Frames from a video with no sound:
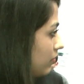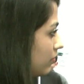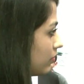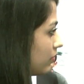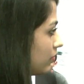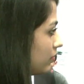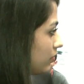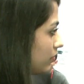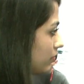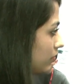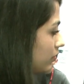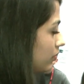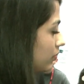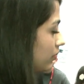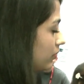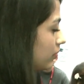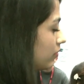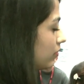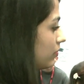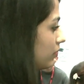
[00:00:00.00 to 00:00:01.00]

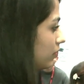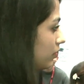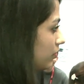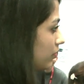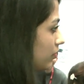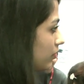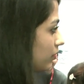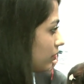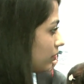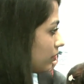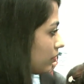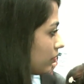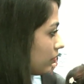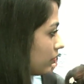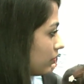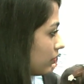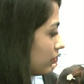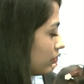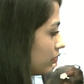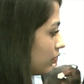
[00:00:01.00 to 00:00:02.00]

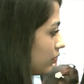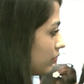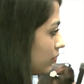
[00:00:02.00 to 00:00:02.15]
[no speech]